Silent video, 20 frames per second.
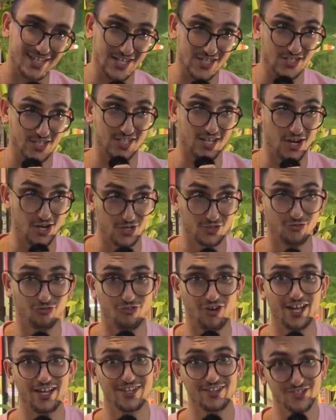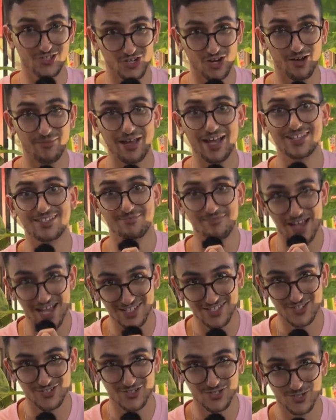Is it hard to find a job as a
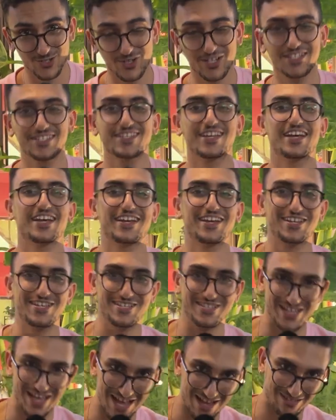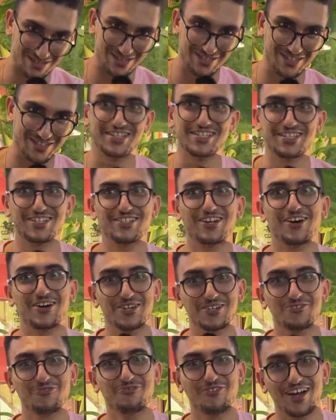master's student? Yes. Is it
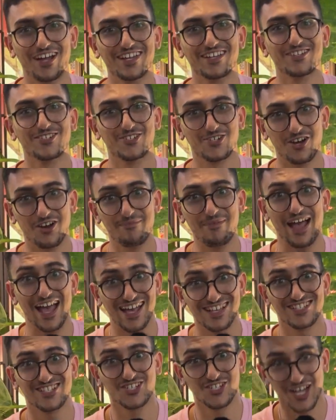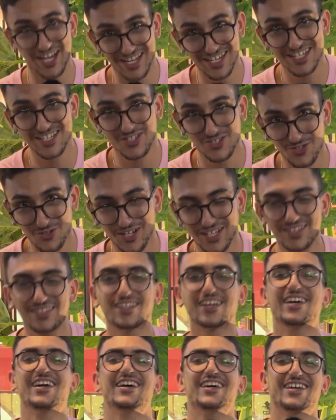hard to find a job as a Chinese student?
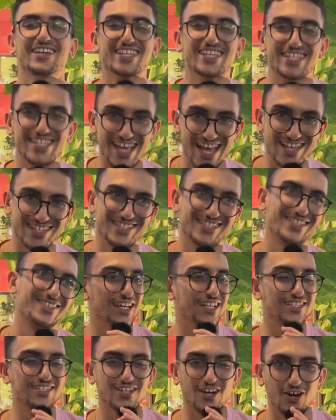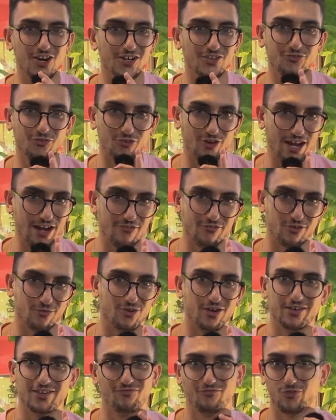Yes. It's hard for
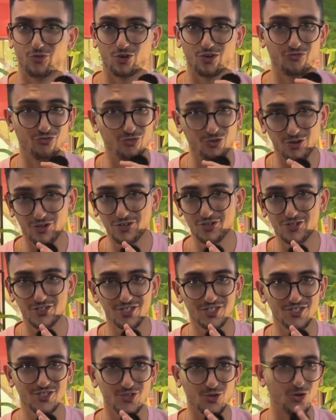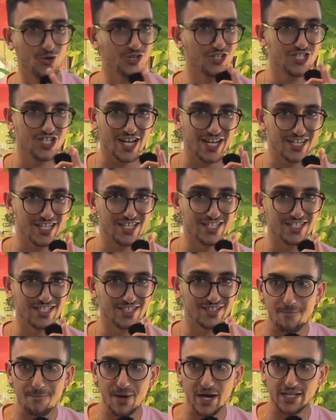everyone, for foreigners or Chinese,
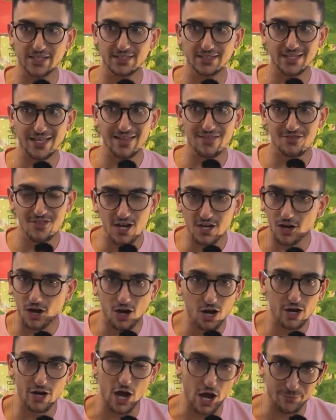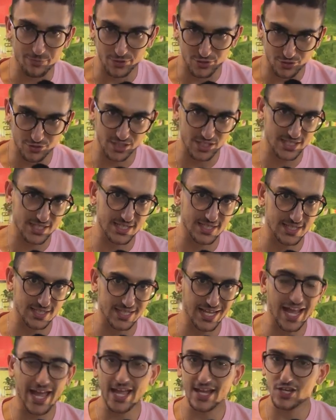but there are opportunities
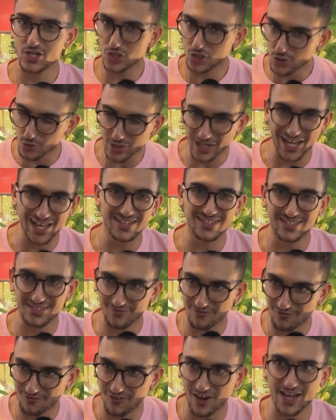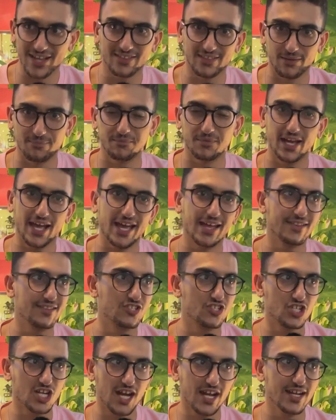and you can find them. And
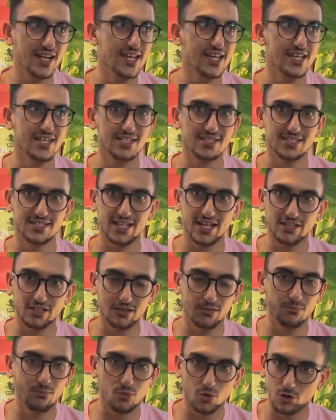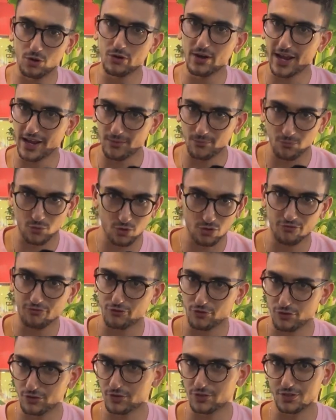China is letting more and more
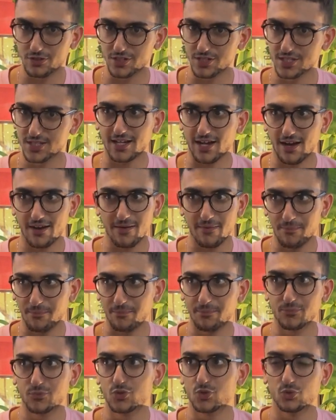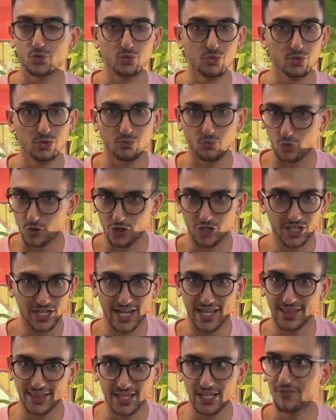foreigners come to work
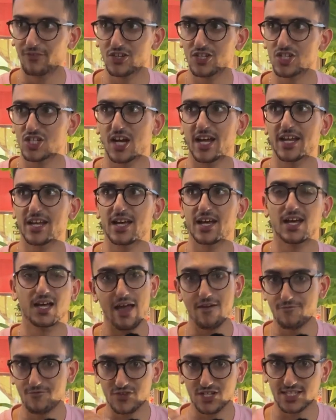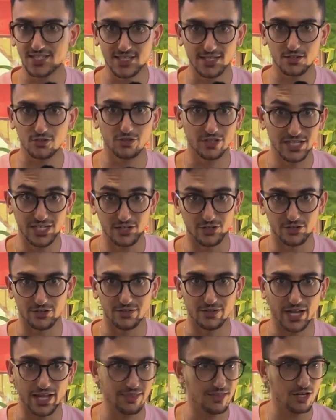and live in China every single year.
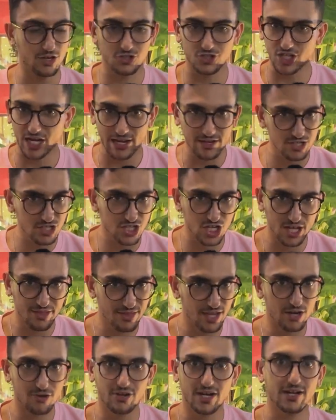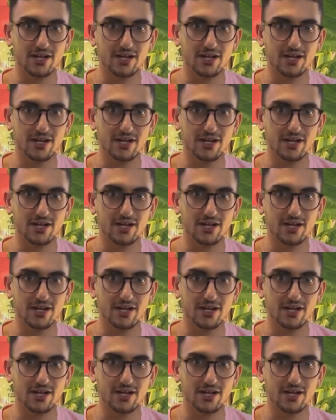and they are changing their